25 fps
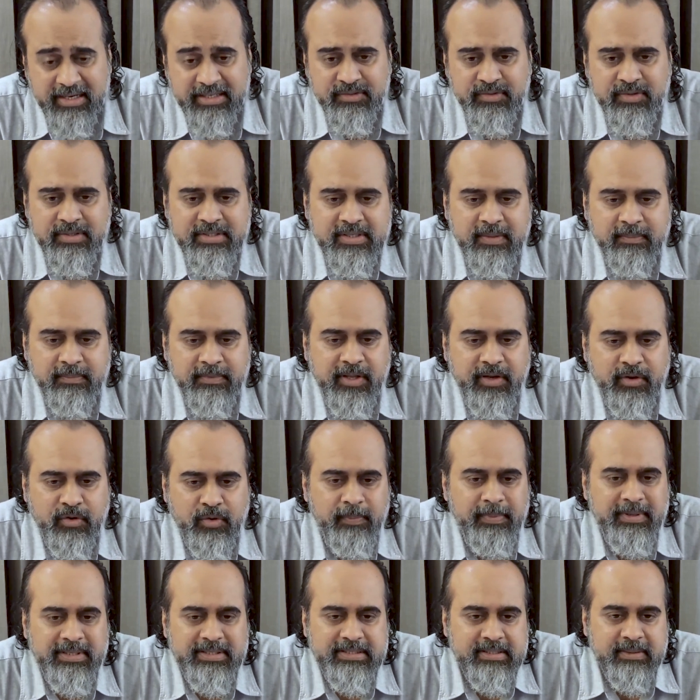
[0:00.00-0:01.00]
That's when
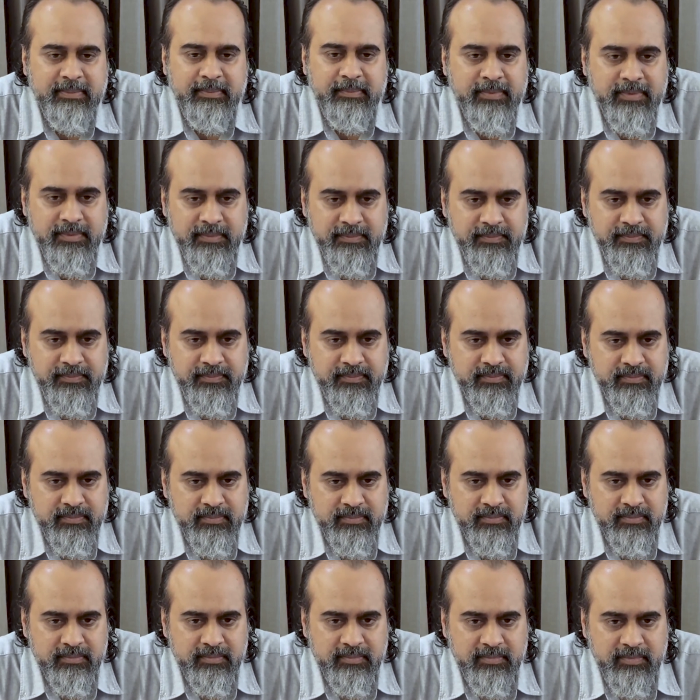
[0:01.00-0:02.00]
something opens up.
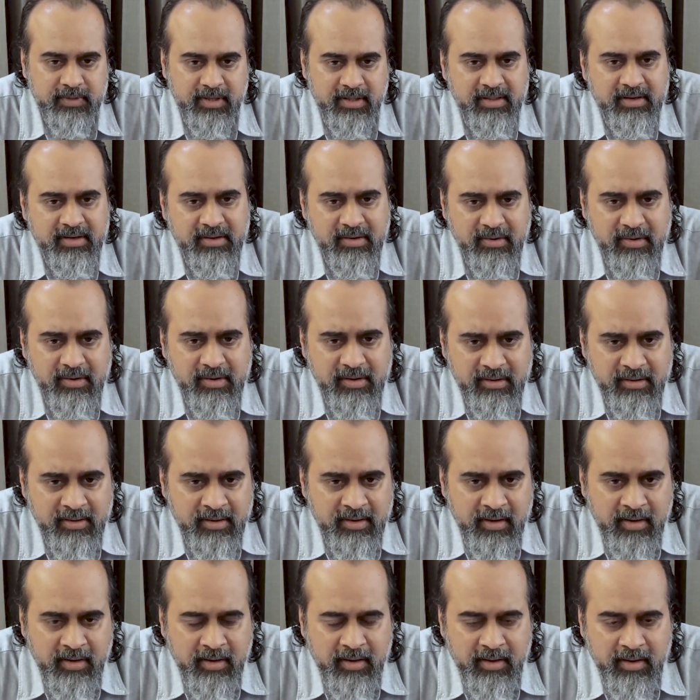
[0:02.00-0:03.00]
Is it not?